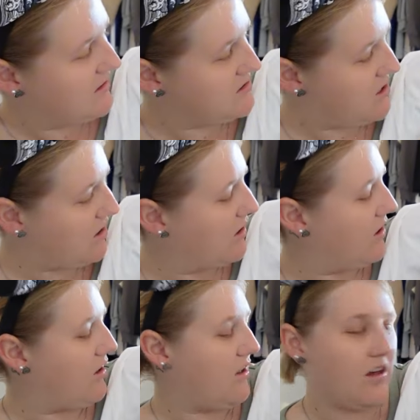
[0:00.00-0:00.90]
It's like
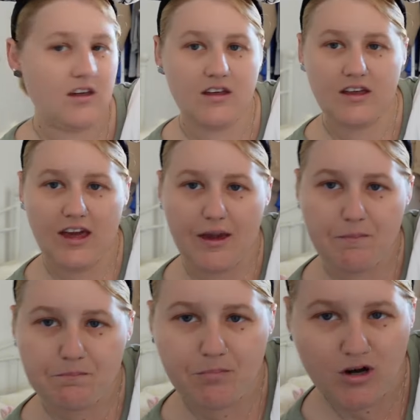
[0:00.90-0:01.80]
a
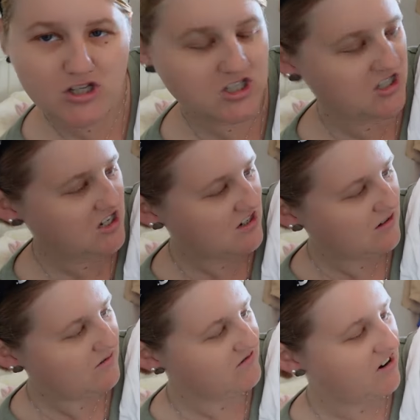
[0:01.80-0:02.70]
embossed
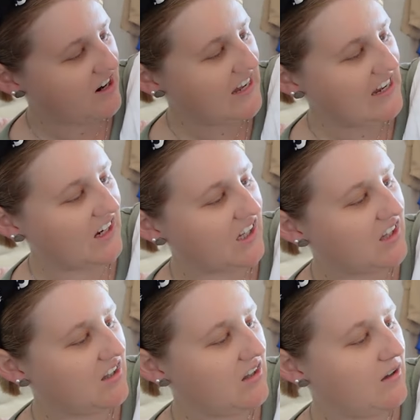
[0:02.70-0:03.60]
writing.
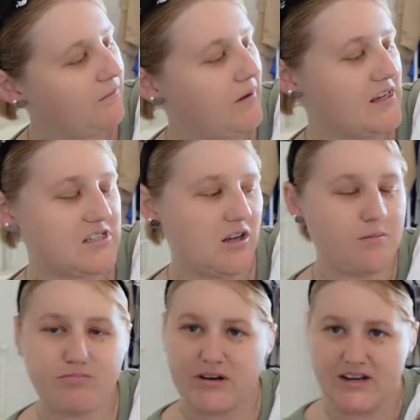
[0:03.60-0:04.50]
But it's
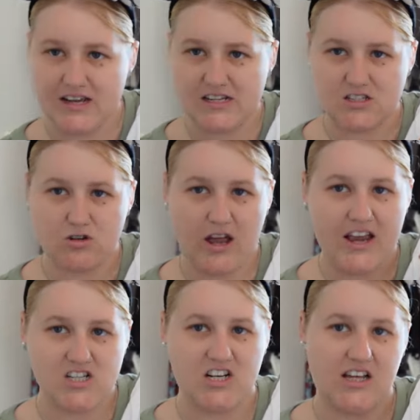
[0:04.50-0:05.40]
printed, it's not
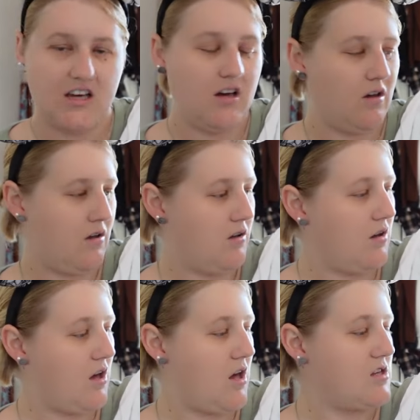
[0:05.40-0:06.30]
actually
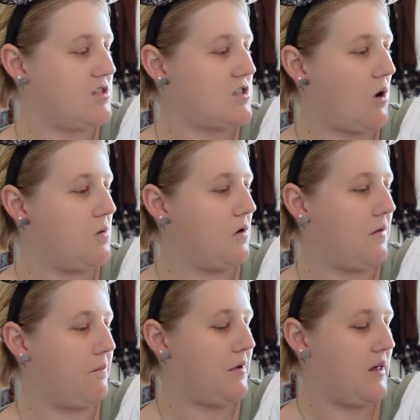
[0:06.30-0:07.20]
sewed
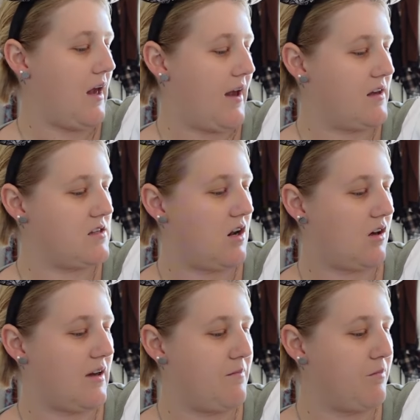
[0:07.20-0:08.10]
on, but yeah, it's
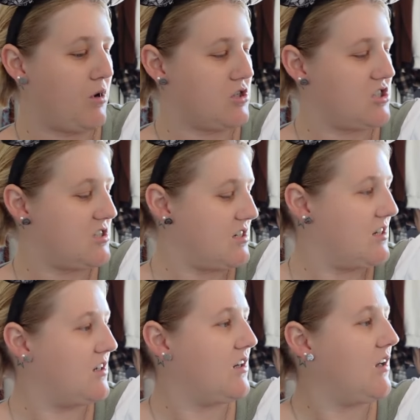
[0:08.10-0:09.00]
like embossed.
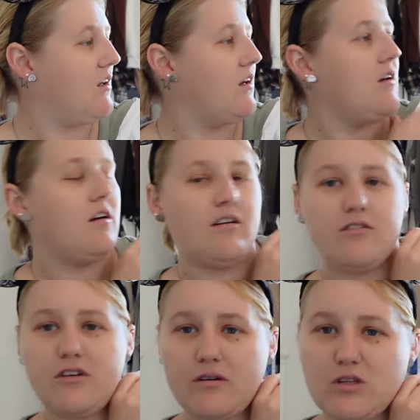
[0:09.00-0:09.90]
I
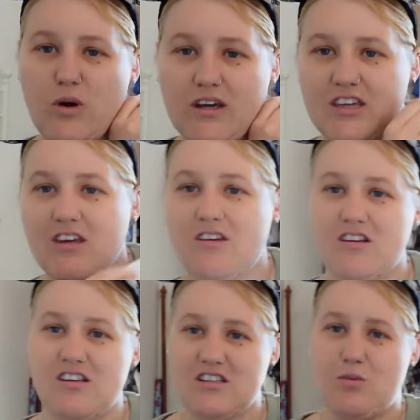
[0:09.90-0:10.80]
thought that was quite cute
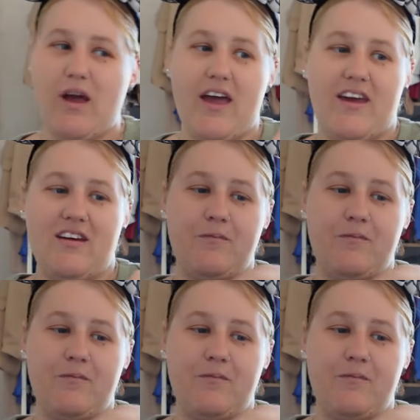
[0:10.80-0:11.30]
to wear